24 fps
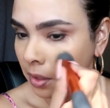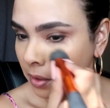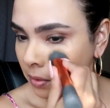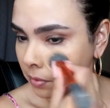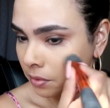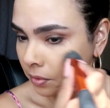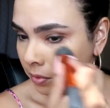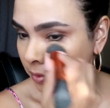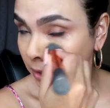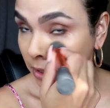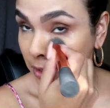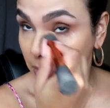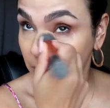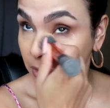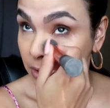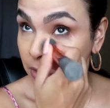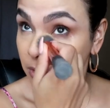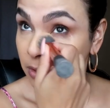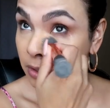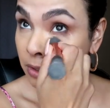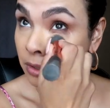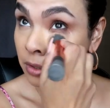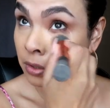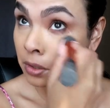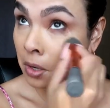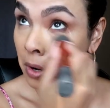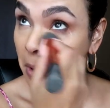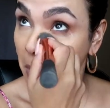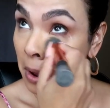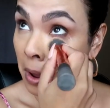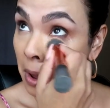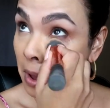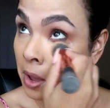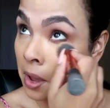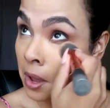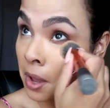of the foundation.
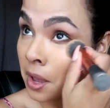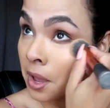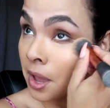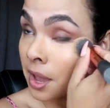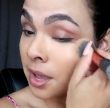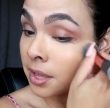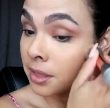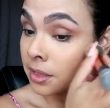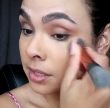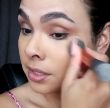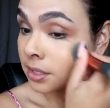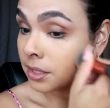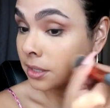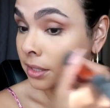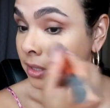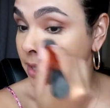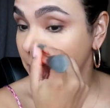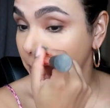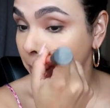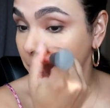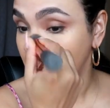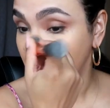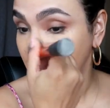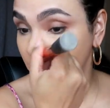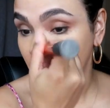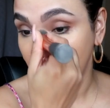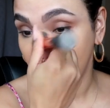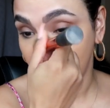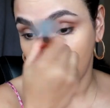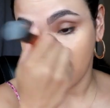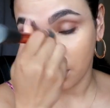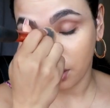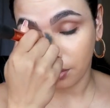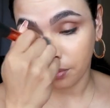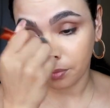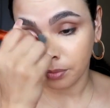And this is
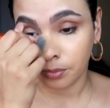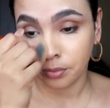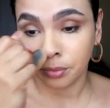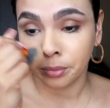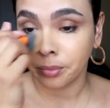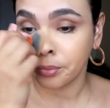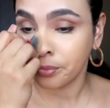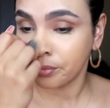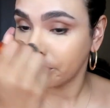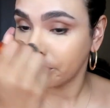medium,